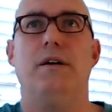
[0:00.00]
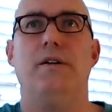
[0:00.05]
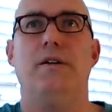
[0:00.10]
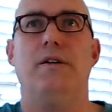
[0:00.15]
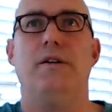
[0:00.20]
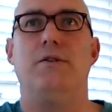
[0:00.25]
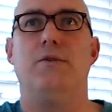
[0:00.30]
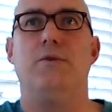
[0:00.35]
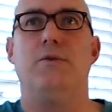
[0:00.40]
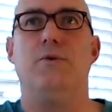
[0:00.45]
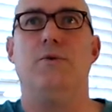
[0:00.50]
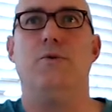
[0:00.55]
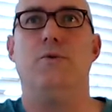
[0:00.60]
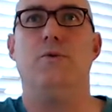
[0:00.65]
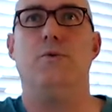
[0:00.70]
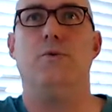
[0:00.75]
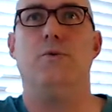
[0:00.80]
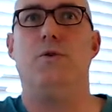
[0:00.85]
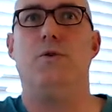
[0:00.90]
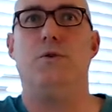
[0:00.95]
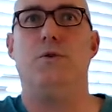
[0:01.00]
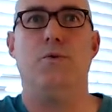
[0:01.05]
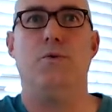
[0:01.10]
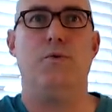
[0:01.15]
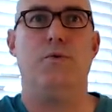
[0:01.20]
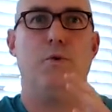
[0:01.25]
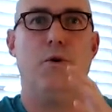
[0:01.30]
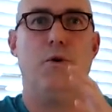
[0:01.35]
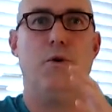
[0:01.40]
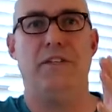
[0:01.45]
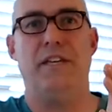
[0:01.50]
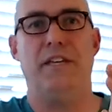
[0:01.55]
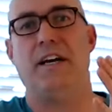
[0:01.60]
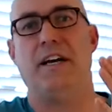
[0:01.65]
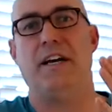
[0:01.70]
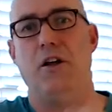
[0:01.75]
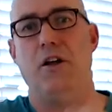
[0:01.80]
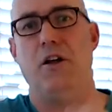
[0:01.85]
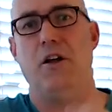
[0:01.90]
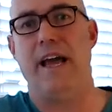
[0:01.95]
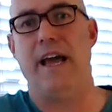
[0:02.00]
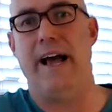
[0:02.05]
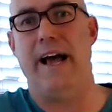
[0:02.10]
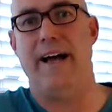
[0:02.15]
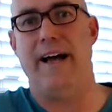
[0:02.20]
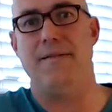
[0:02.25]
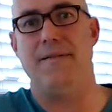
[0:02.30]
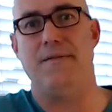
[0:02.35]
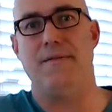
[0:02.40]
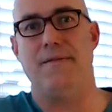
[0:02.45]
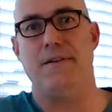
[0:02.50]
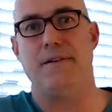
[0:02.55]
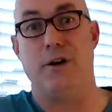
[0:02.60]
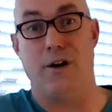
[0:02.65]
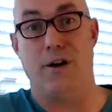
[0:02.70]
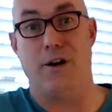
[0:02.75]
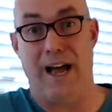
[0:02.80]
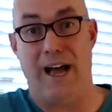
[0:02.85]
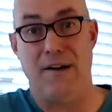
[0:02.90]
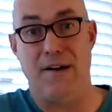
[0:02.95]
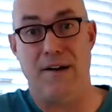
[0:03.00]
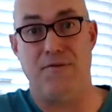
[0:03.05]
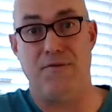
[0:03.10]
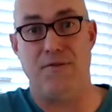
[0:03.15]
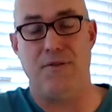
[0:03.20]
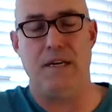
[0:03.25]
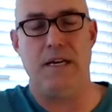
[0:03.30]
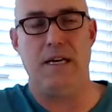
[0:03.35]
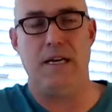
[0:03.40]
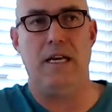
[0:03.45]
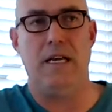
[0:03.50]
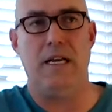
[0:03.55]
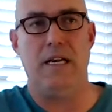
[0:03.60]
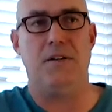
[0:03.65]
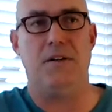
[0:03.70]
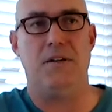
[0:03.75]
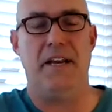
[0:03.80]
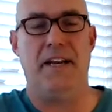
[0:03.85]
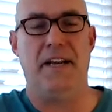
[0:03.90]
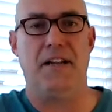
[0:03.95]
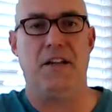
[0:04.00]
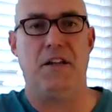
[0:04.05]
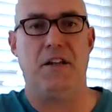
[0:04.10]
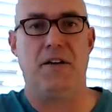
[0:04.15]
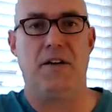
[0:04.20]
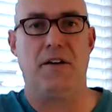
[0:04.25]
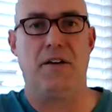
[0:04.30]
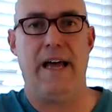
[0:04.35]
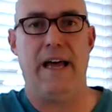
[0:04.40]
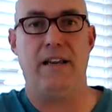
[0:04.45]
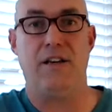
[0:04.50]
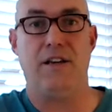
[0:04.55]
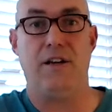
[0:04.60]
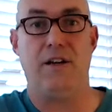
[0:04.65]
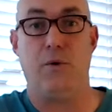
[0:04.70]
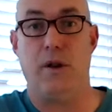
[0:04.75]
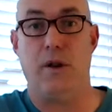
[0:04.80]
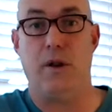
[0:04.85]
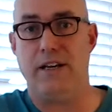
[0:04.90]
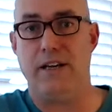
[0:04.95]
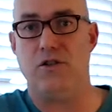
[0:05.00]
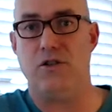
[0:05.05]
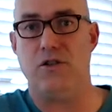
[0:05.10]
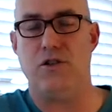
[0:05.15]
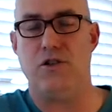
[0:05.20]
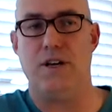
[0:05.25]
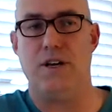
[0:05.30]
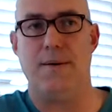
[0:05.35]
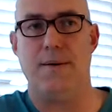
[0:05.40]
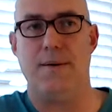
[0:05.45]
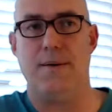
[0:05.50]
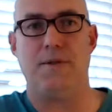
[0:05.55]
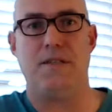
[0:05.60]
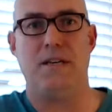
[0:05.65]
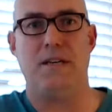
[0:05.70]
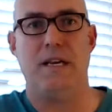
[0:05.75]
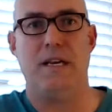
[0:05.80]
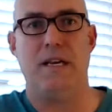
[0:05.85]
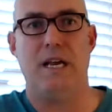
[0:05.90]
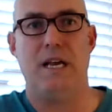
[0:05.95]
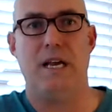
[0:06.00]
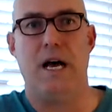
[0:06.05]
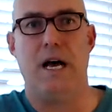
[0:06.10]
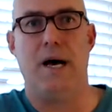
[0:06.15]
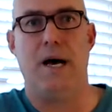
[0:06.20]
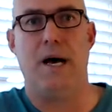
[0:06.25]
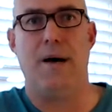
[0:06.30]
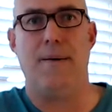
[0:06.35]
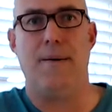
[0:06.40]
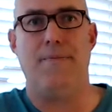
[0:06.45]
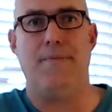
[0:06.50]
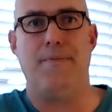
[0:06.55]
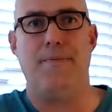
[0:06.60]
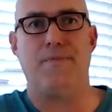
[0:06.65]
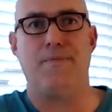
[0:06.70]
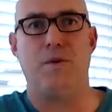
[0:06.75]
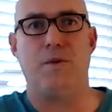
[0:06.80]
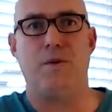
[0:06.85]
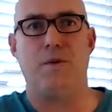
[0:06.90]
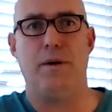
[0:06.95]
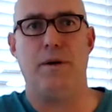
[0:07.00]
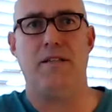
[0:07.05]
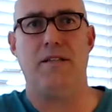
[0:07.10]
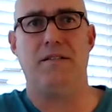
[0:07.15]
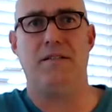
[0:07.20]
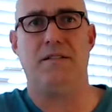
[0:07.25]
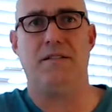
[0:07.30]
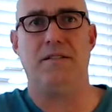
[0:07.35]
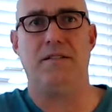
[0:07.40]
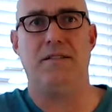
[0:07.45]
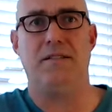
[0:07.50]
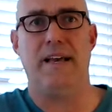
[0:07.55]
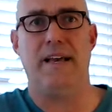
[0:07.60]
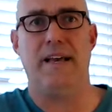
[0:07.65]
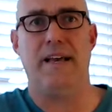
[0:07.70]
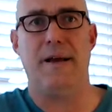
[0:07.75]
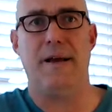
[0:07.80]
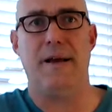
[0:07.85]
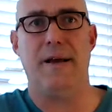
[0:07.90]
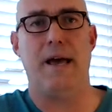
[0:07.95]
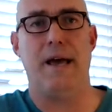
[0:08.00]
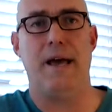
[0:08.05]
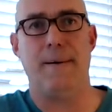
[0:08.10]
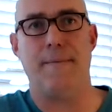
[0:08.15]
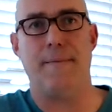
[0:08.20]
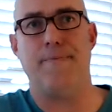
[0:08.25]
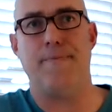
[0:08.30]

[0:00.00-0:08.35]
really take a look at your life, to take a look at your relationships, your business, and say, okay,